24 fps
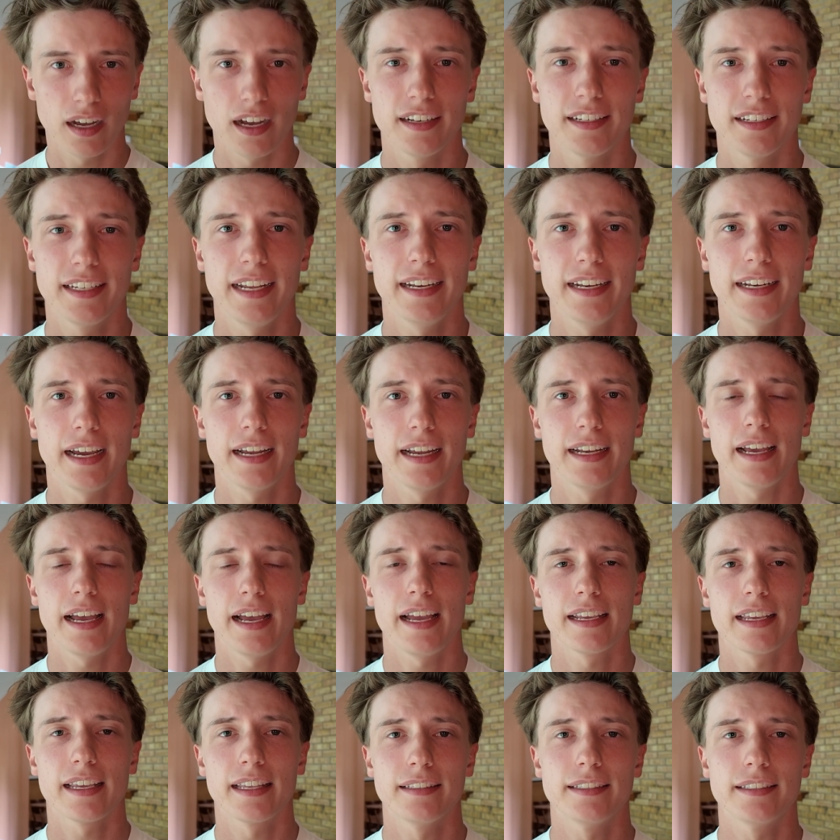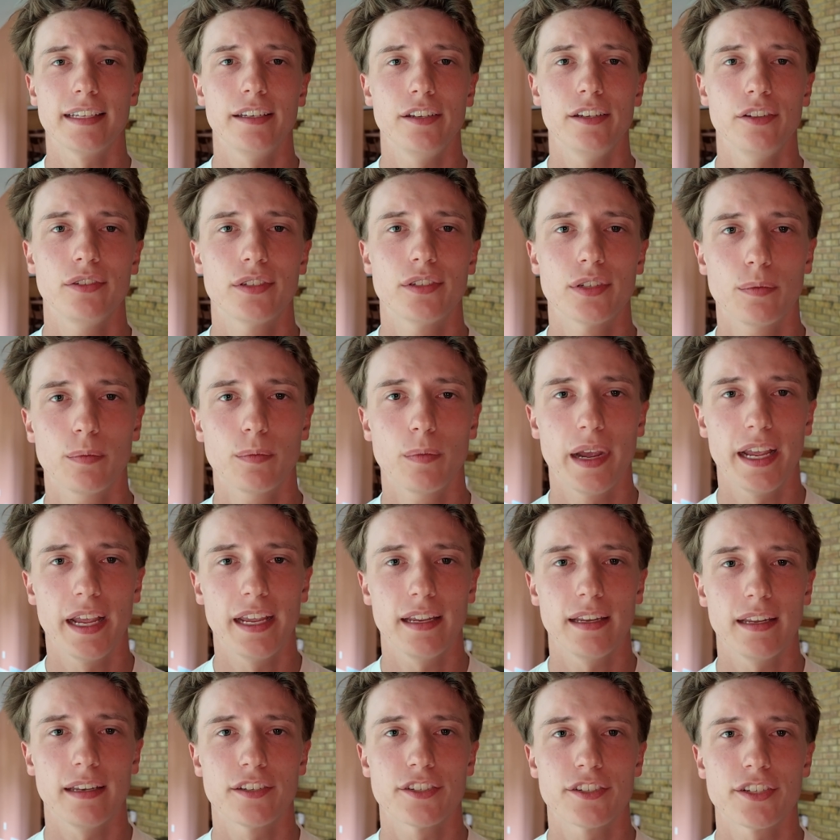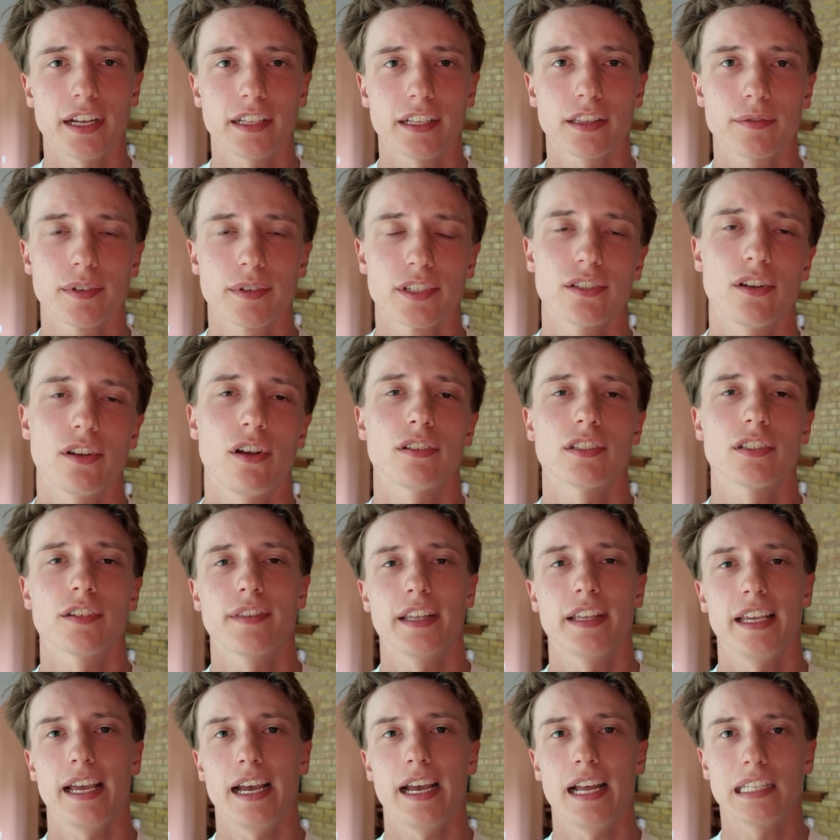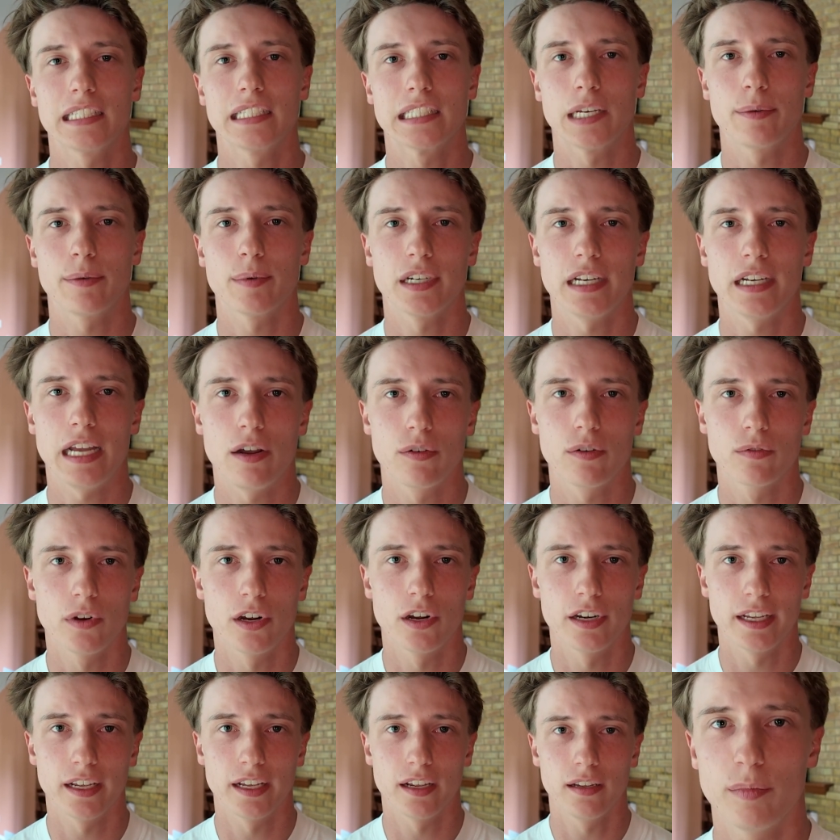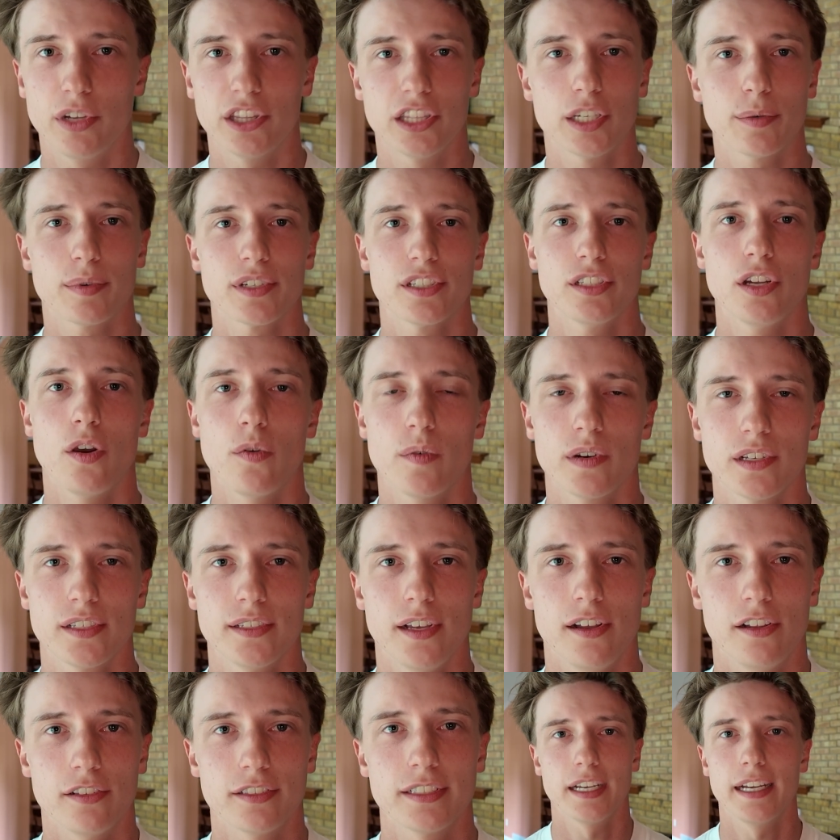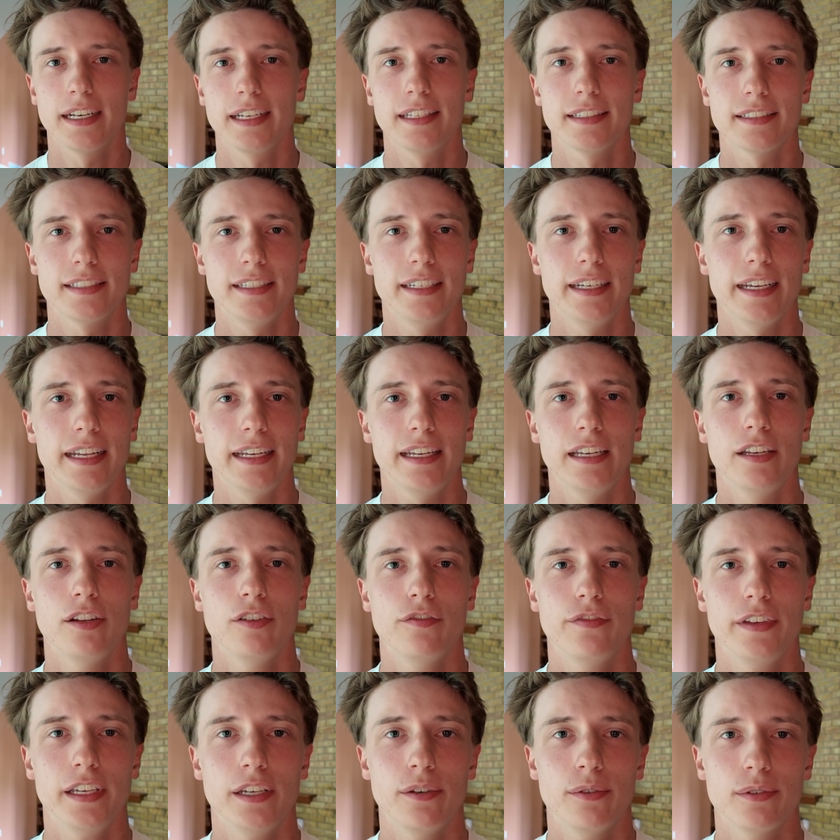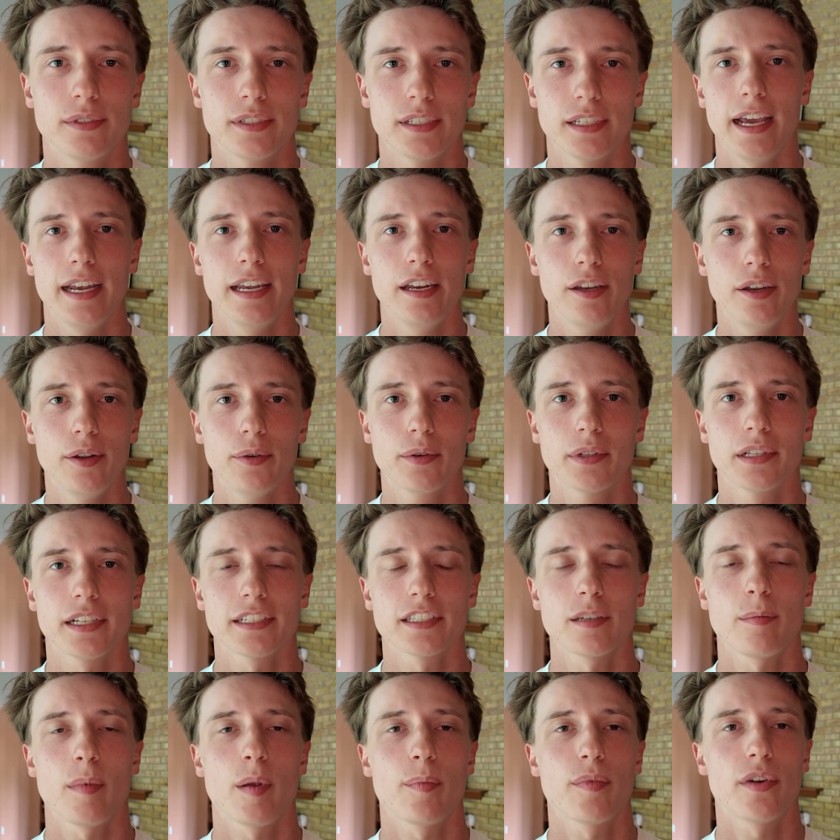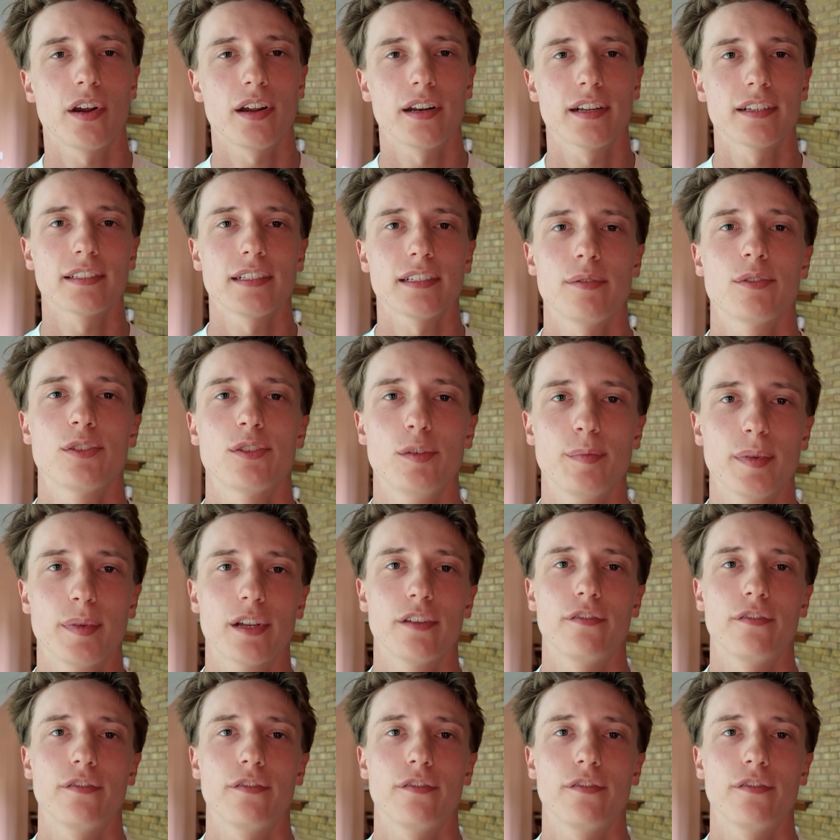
On day 9, I continued to wait and check the results of the ads that were now running, but there was no results. I didn't see any new views, any new clicks on my products. I was super